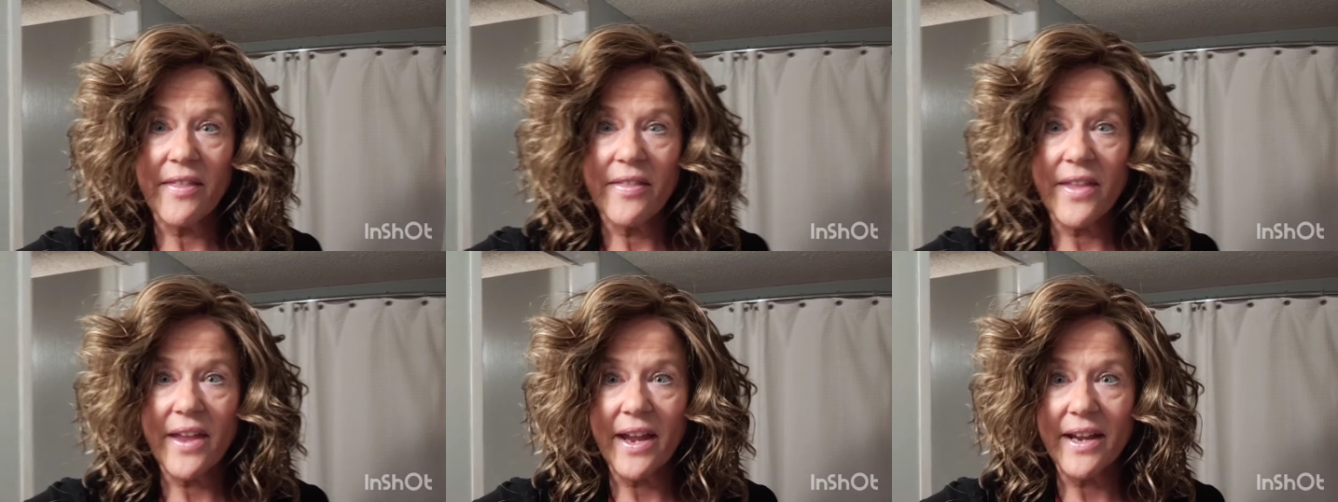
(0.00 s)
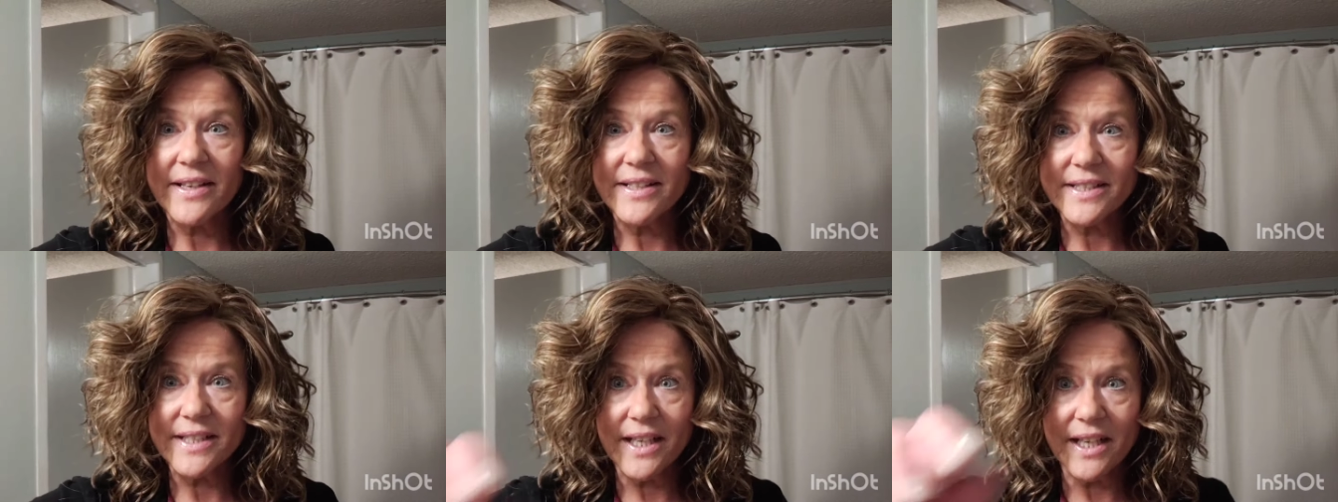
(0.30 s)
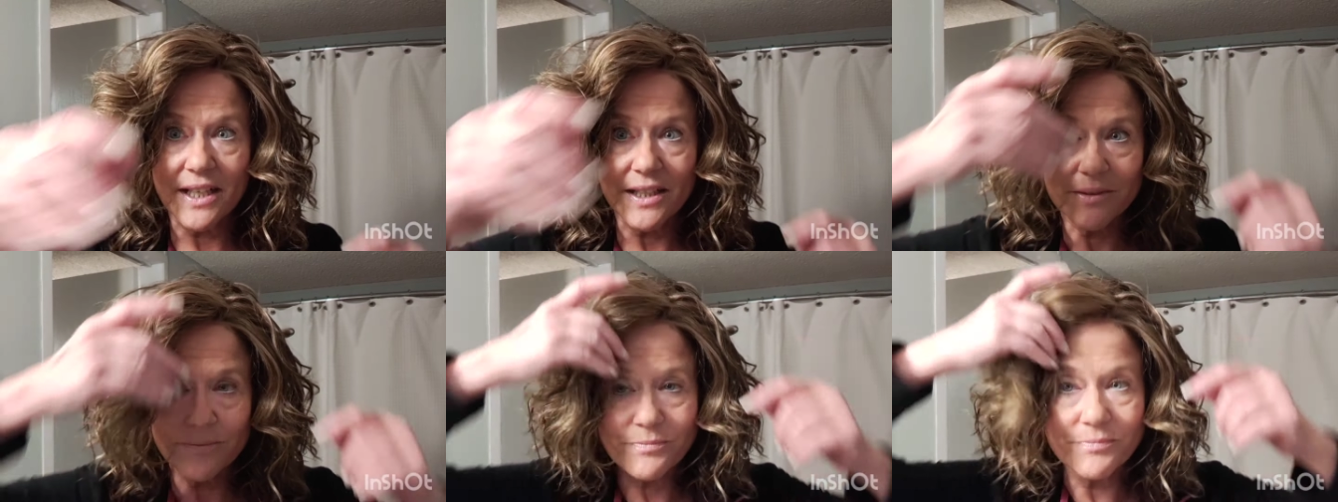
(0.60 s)
That
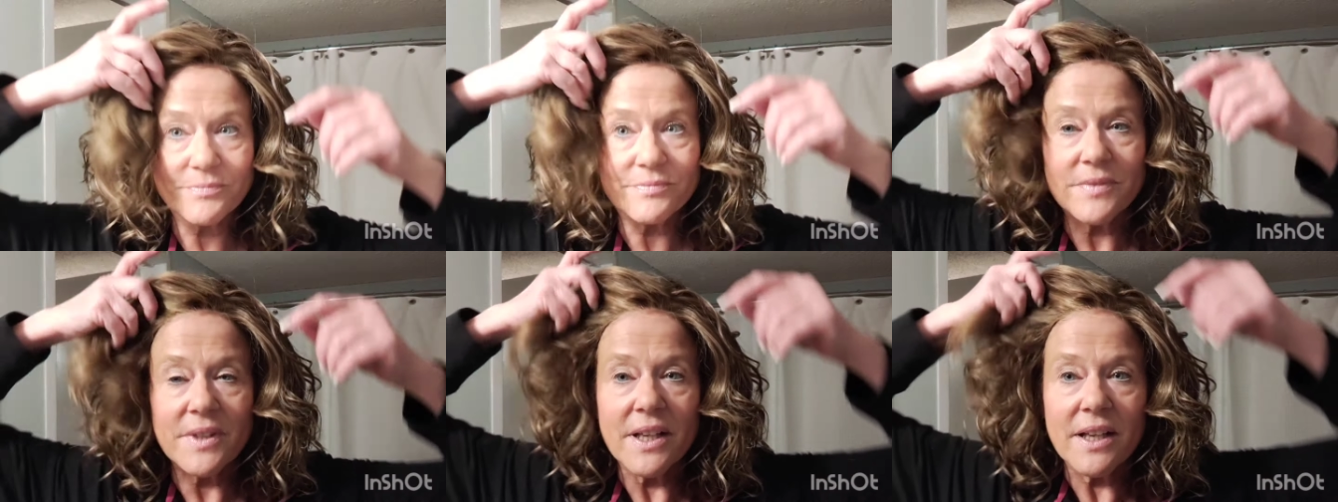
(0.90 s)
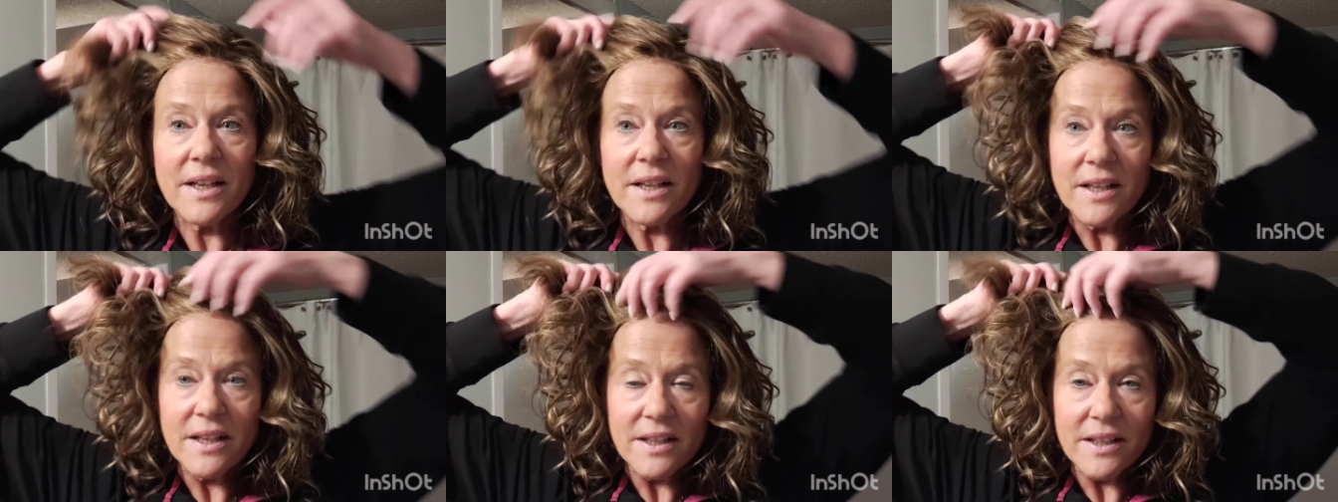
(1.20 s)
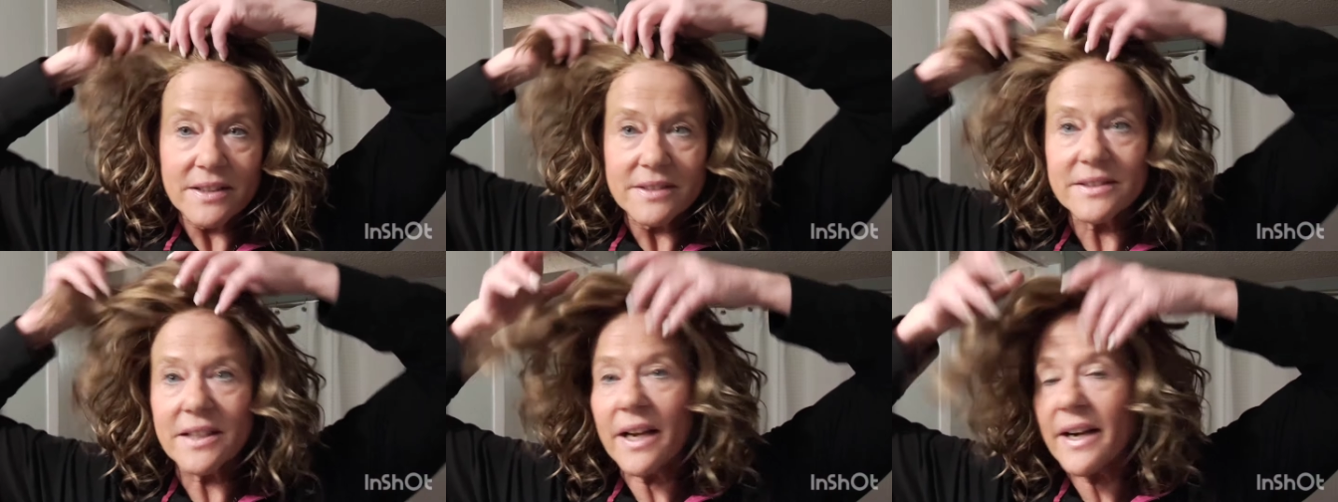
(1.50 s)
um,
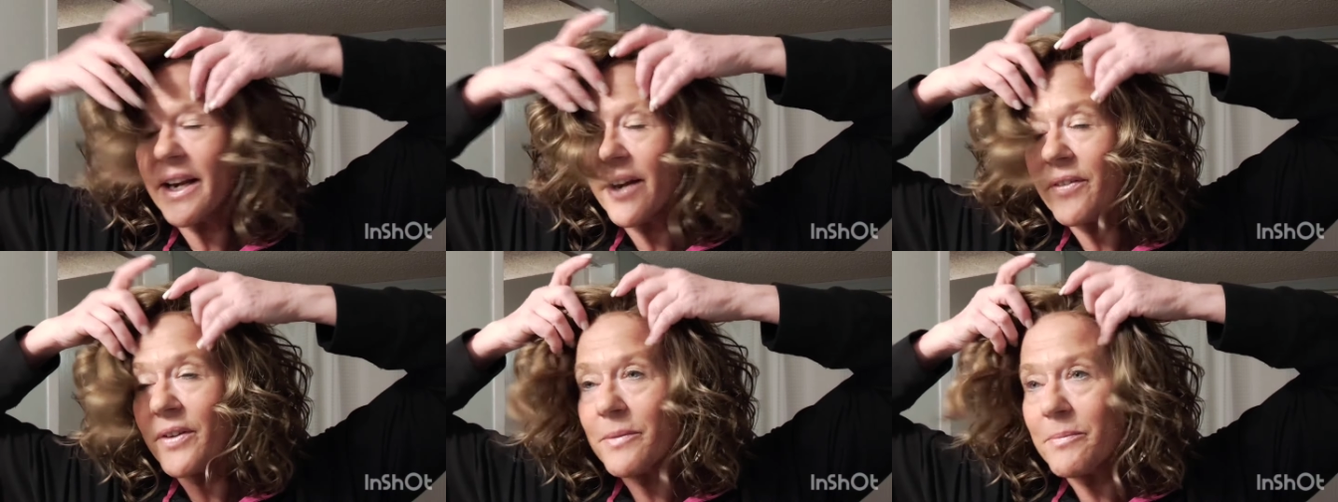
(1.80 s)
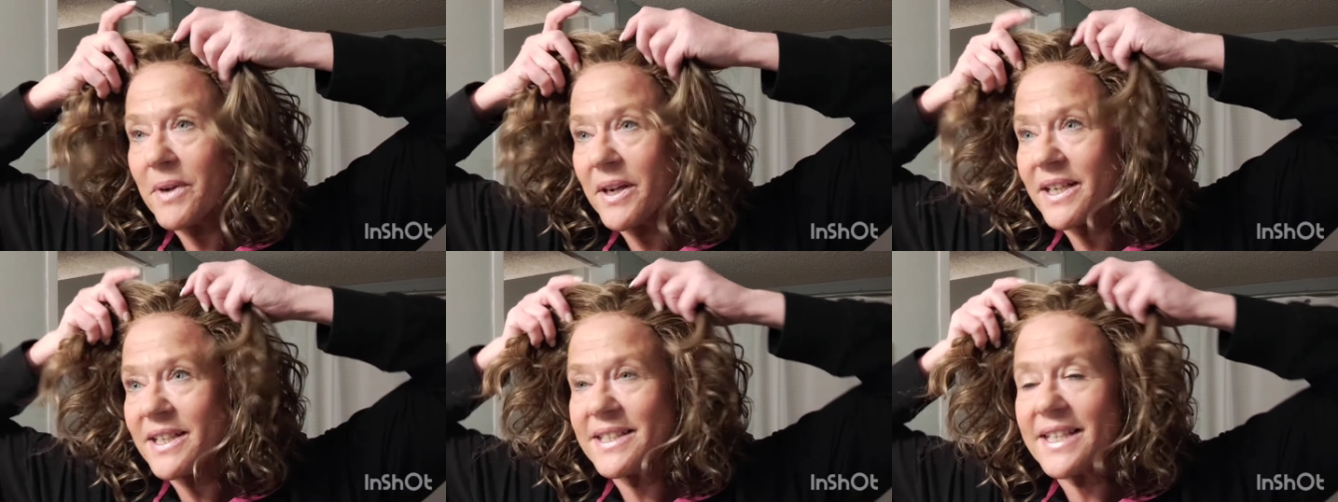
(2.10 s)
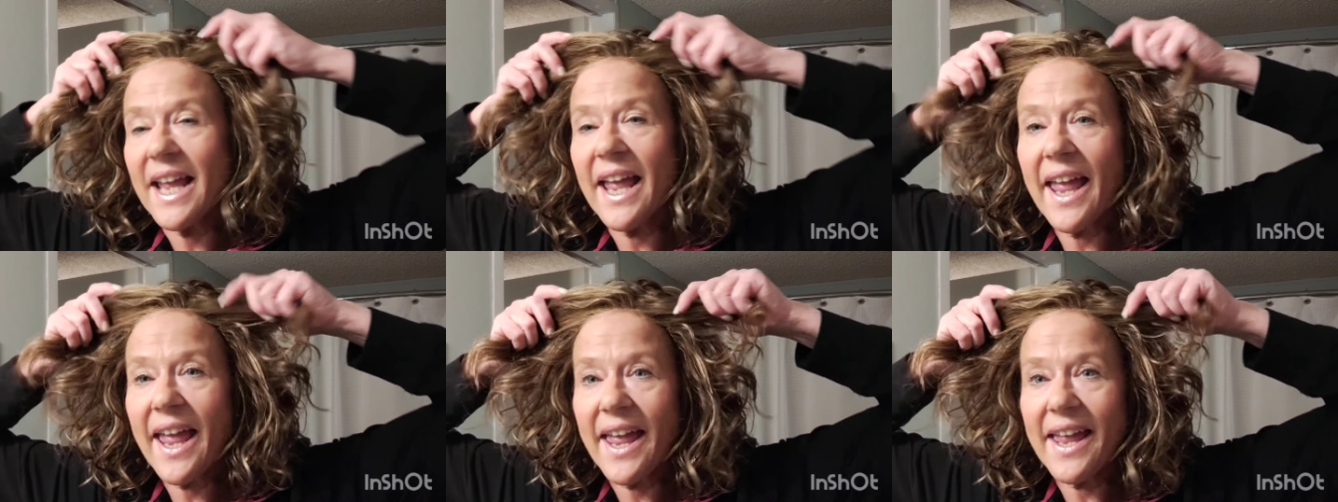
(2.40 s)
not
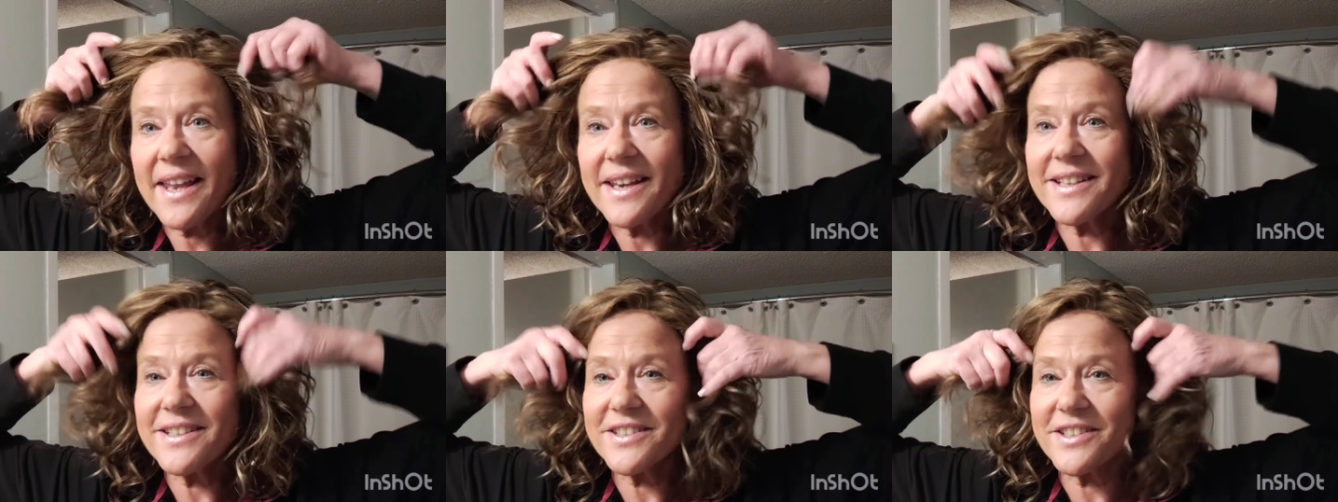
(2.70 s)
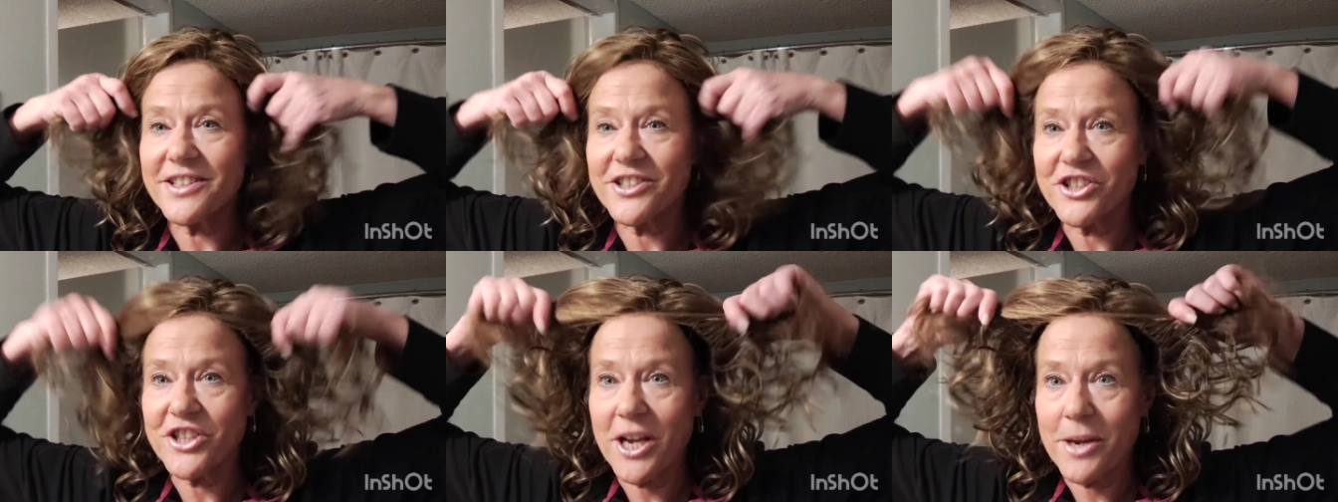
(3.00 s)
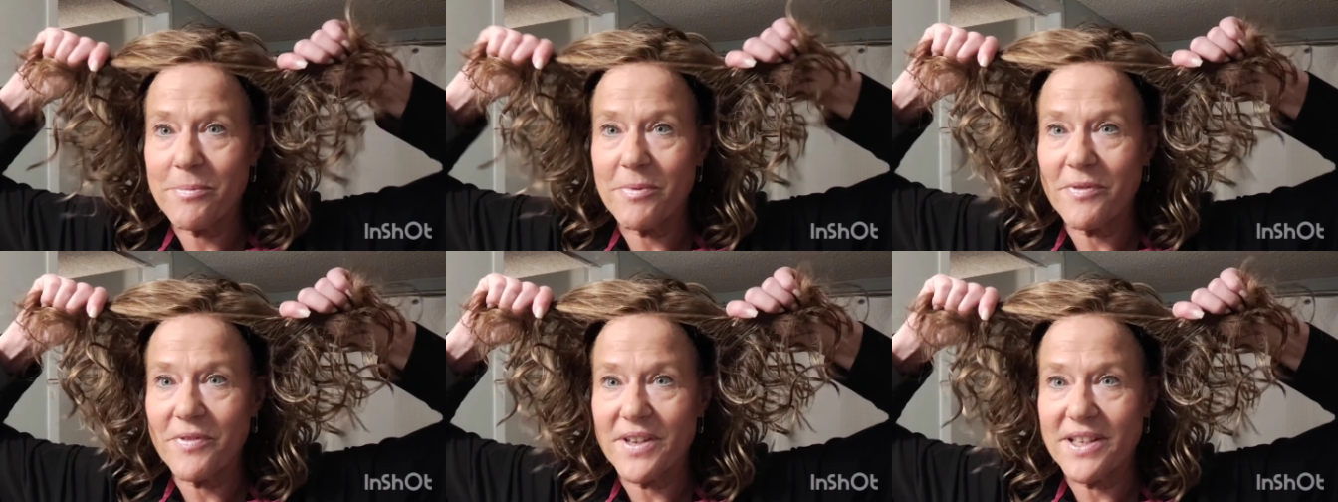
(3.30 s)
everybody's head is the
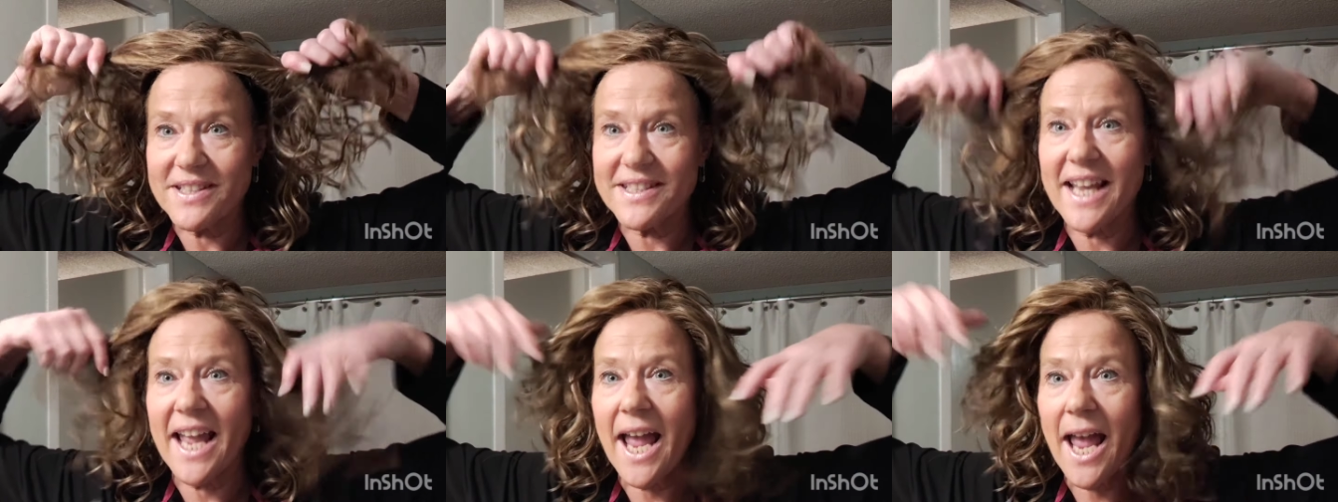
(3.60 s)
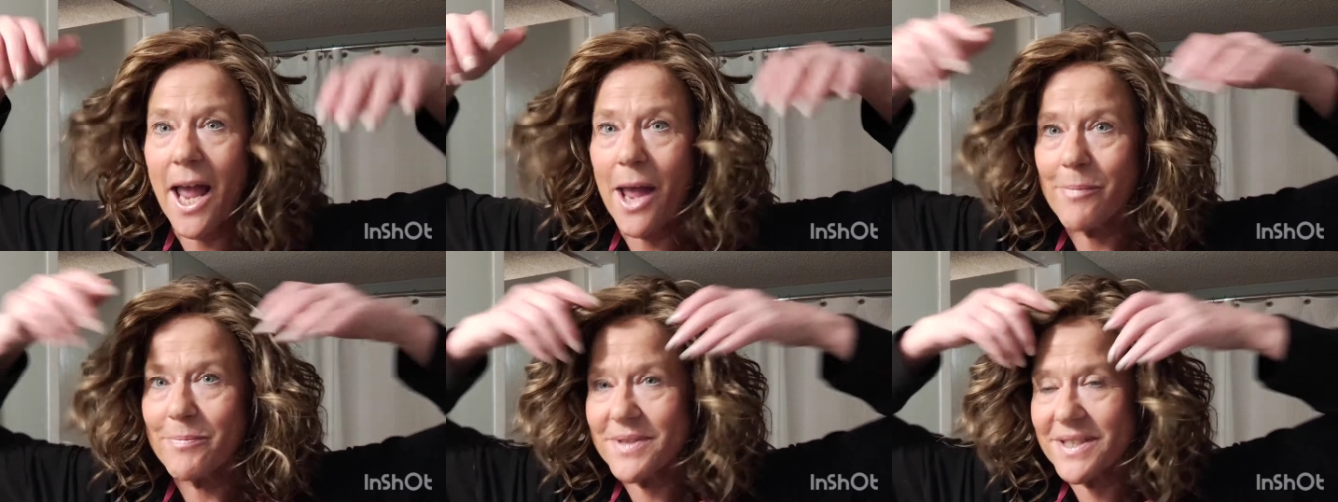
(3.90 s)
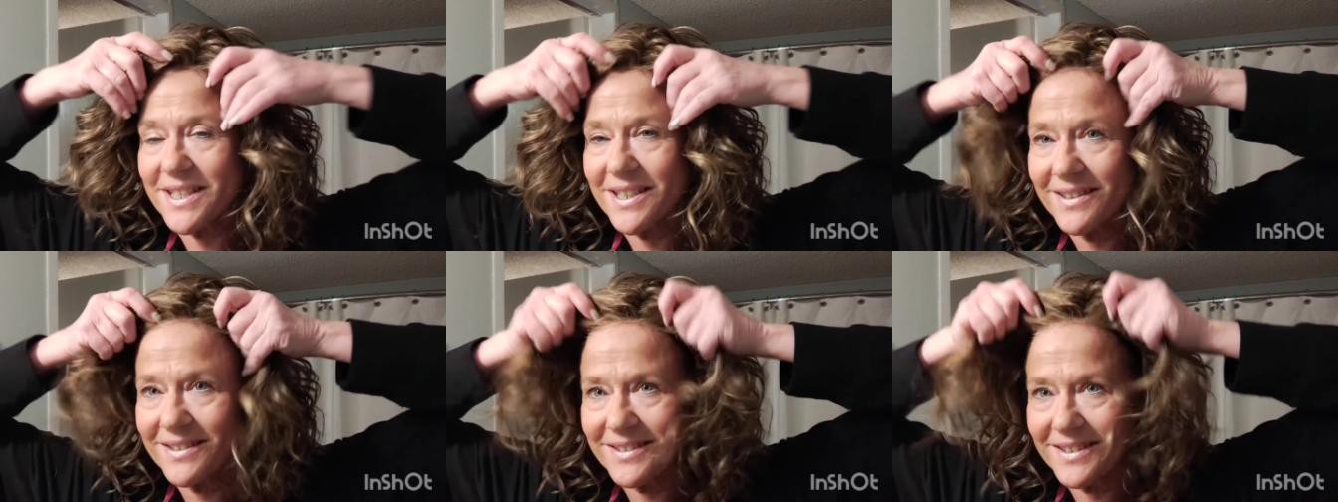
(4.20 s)
shape of these caps,